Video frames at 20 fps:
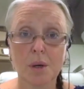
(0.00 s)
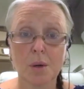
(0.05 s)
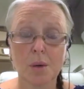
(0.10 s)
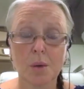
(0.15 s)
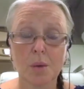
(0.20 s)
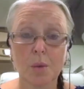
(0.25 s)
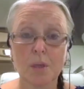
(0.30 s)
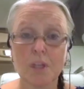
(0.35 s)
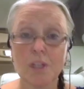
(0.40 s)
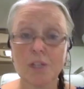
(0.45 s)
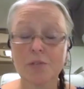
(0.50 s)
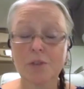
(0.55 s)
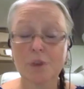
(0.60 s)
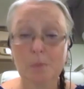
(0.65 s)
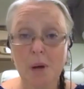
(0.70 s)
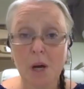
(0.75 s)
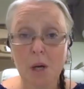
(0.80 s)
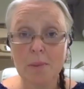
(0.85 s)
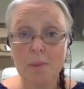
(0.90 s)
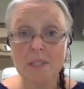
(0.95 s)
which for a
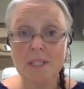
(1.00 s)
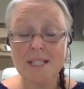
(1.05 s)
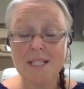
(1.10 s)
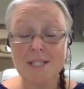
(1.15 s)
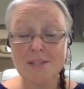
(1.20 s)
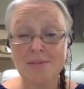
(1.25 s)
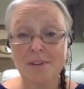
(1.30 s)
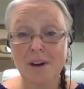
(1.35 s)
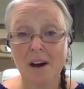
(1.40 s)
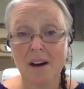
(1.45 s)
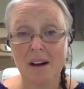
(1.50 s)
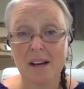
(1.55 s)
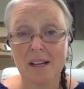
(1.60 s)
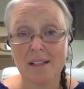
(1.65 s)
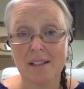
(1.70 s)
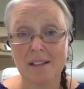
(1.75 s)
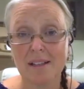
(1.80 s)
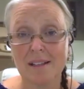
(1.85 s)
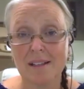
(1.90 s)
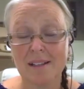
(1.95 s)
moment is
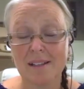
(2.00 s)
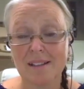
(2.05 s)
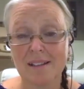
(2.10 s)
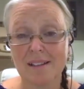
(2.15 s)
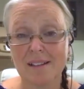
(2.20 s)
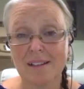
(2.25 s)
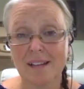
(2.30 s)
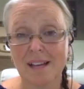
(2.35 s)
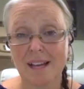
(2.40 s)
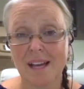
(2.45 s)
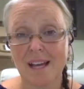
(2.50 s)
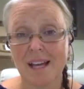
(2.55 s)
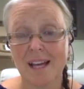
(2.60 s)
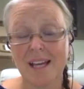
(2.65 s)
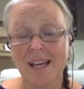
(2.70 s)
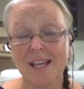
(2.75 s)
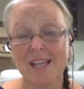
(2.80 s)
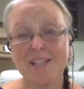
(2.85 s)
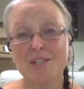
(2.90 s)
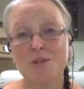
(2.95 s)
fine.
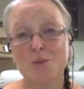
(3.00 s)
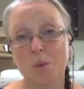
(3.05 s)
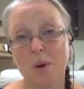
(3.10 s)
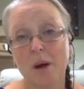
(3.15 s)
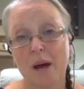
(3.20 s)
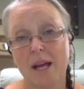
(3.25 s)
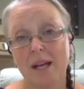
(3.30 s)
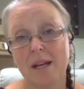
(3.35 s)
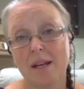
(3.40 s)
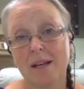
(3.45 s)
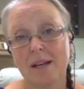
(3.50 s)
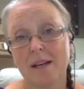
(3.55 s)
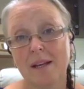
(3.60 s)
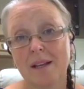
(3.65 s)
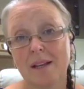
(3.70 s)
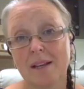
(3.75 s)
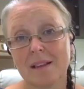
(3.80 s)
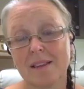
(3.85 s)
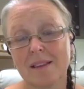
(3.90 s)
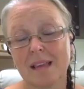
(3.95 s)
It's when
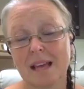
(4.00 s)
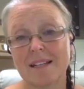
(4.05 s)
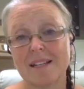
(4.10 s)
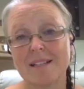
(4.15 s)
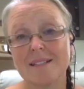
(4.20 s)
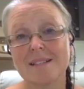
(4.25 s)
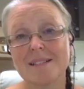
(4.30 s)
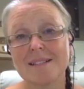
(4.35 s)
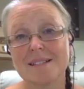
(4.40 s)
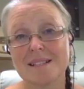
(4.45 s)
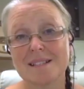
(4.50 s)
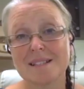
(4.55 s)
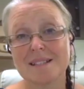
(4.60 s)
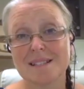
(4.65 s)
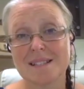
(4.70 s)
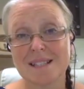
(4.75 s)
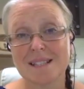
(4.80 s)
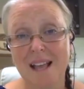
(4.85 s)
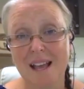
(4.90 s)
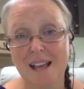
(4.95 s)
that is a
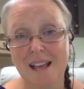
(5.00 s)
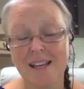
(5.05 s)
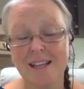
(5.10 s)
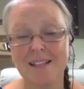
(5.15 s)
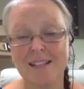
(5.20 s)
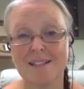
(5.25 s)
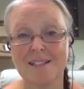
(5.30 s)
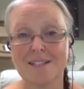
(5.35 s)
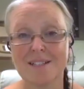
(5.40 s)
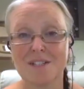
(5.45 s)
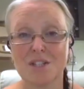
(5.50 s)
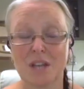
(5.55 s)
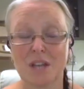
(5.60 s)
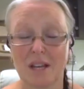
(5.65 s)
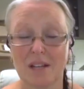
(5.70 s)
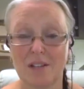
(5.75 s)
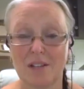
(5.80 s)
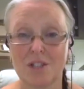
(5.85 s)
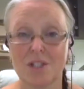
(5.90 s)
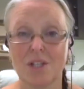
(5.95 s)
sustained
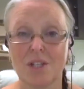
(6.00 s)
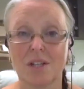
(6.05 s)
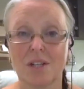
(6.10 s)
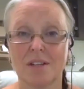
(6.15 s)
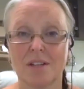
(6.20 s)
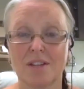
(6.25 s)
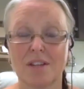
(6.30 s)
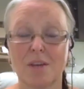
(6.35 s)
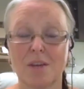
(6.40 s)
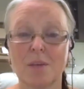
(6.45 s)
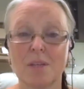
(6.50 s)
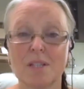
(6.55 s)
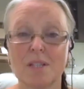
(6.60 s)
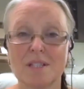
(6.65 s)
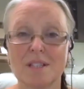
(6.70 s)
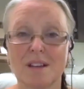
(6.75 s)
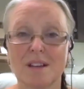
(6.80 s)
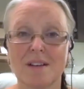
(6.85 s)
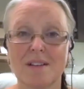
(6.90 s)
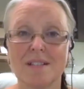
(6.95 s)
tension that we
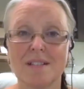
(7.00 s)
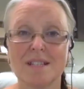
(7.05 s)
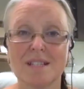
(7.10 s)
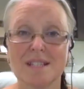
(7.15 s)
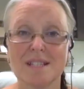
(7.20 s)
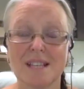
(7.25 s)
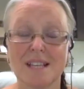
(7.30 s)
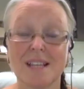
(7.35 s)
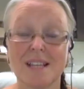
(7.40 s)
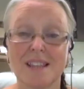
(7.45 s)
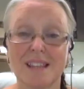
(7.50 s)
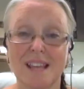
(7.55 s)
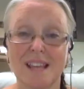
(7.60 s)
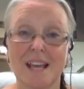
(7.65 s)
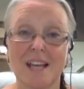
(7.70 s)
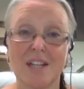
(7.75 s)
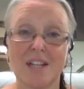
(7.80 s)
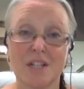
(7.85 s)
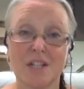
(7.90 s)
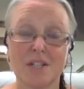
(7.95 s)
start to see the
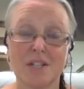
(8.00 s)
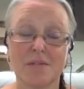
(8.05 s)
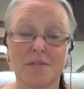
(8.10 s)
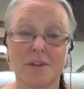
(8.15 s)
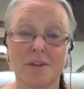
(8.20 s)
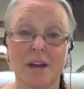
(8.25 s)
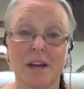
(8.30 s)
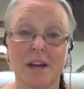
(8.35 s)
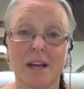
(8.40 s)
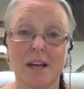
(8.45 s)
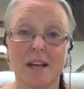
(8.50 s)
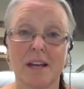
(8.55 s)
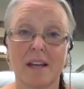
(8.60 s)
edges fray